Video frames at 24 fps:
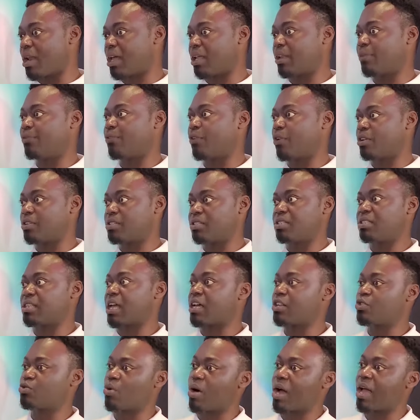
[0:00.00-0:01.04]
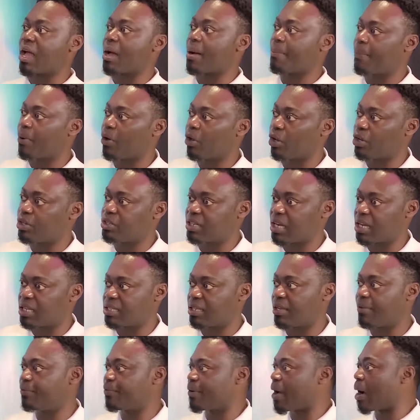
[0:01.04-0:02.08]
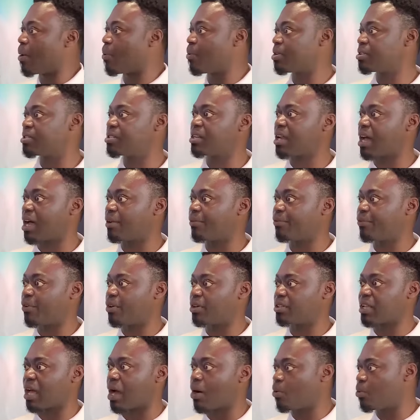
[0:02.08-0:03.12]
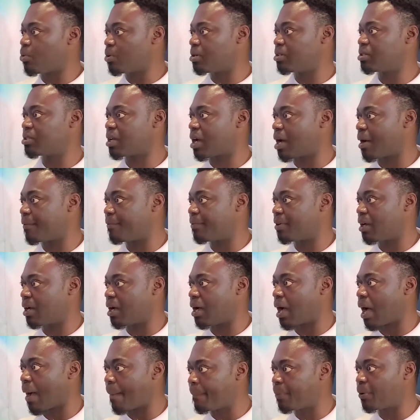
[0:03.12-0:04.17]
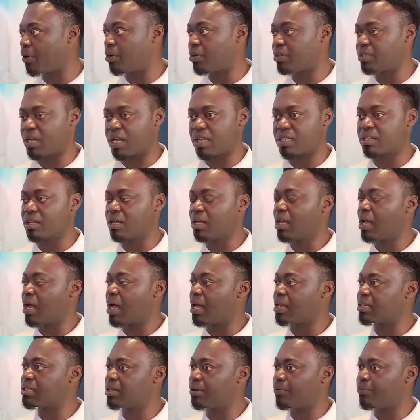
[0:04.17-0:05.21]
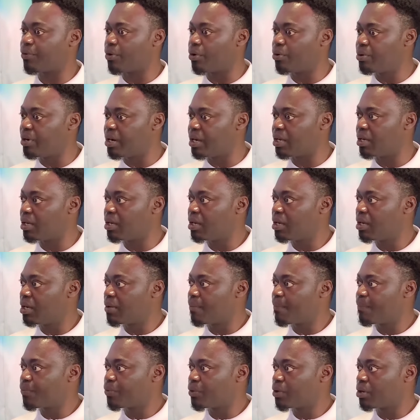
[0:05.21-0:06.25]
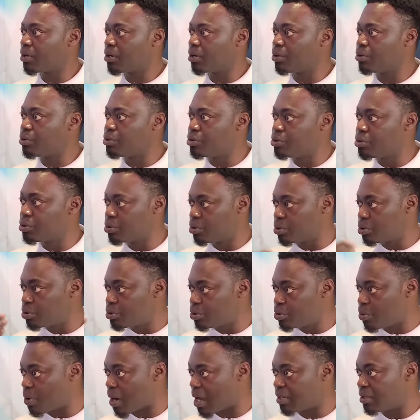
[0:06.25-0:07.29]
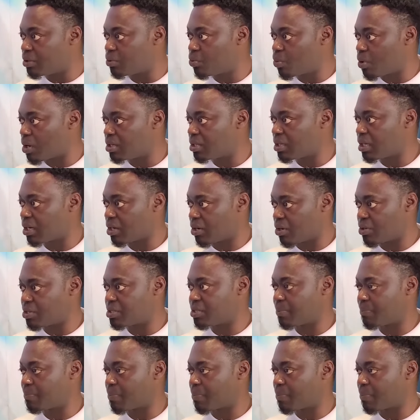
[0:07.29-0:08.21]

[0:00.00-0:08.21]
at fault. Yeah. That's why I apologized. If I wasn't at fault, I wouldn't have apologized. I said, for real. You are the one that caused the